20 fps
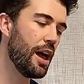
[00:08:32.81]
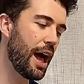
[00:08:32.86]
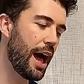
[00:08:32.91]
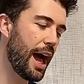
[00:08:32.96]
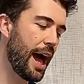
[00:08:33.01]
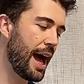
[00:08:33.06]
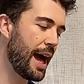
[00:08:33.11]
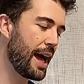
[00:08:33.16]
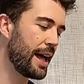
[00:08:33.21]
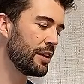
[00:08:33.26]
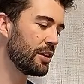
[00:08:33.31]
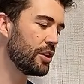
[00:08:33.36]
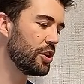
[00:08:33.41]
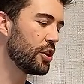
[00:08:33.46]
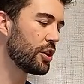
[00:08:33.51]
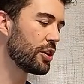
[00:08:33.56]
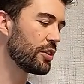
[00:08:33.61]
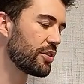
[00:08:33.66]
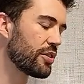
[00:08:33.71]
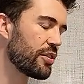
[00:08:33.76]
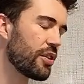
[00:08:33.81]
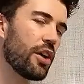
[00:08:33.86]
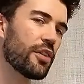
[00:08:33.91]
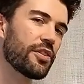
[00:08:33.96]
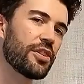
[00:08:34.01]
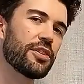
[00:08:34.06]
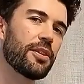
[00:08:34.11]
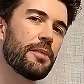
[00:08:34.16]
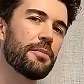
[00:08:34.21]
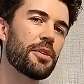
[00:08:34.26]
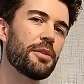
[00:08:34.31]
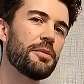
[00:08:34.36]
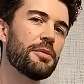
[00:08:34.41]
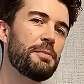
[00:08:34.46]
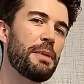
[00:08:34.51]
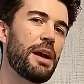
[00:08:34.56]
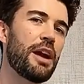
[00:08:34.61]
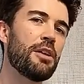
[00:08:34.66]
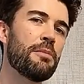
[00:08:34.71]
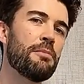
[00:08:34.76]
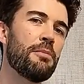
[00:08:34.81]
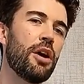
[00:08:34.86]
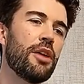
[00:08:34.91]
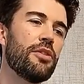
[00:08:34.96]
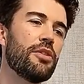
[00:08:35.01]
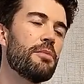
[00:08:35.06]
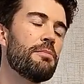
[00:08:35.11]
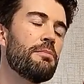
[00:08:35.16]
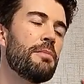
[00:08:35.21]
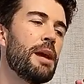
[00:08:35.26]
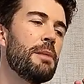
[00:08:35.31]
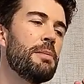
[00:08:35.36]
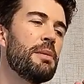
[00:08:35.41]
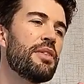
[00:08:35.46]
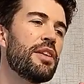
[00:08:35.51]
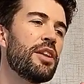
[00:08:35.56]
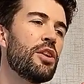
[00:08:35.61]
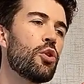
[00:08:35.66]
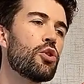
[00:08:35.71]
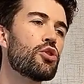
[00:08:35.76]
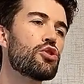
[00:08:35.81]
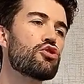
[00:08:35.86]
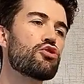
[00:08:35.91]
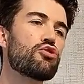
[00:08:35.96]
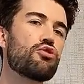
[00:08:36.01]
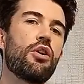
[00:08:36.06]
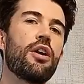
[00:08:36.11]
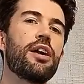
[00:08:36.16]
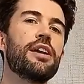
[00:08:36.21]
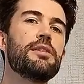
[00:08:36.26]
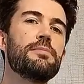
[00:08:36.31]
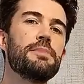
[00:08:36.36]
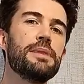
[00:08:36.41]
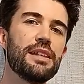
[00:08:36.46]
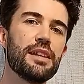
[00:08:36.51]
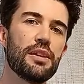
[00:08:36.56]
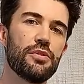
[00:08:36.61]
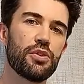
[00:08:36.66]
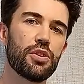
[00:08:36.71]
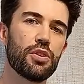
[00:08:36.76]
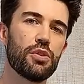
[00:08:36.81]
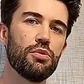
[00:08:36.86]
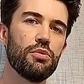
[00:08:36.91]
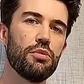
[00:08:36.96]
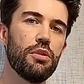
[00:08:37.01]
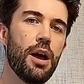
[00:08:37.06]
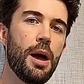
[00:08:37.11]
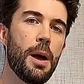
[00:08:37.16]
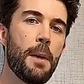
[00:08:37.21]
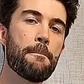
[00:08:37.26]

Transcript: and you can start to sometimes bear in mind that maybe they're not trying to be difficult,